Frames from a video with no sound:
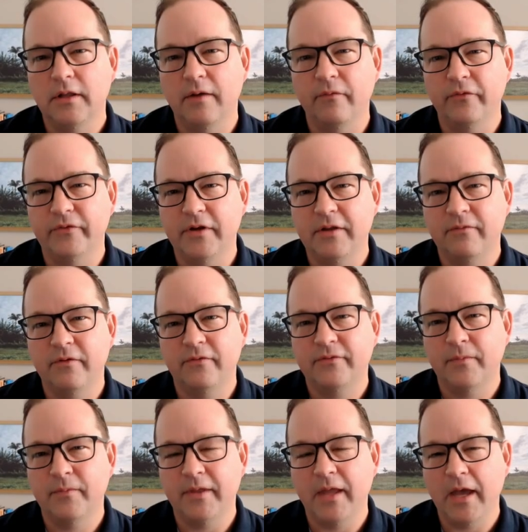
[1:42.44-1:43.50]
that even if
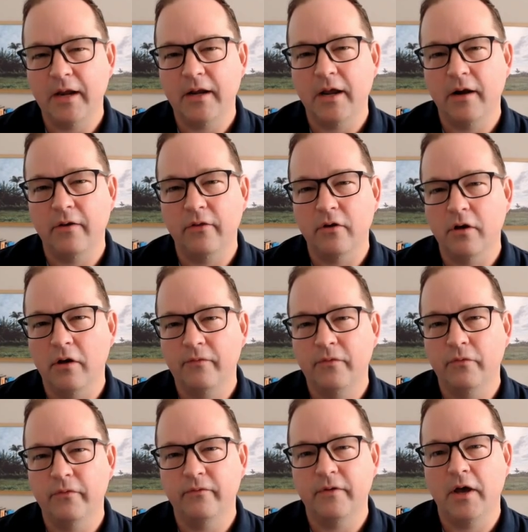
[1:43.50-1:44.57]
something had gotten to the Gulf, it would
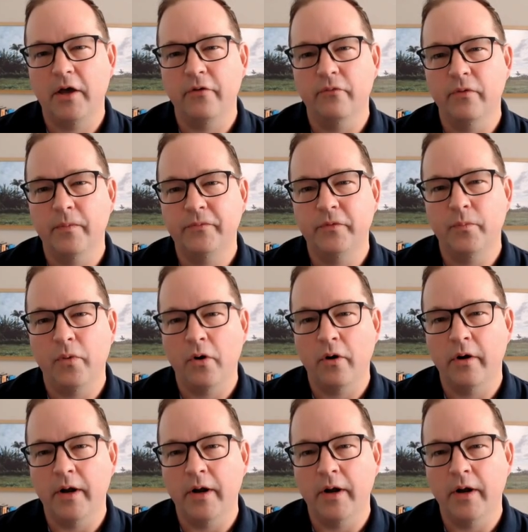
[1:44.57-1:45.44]
have gotten ripped apart.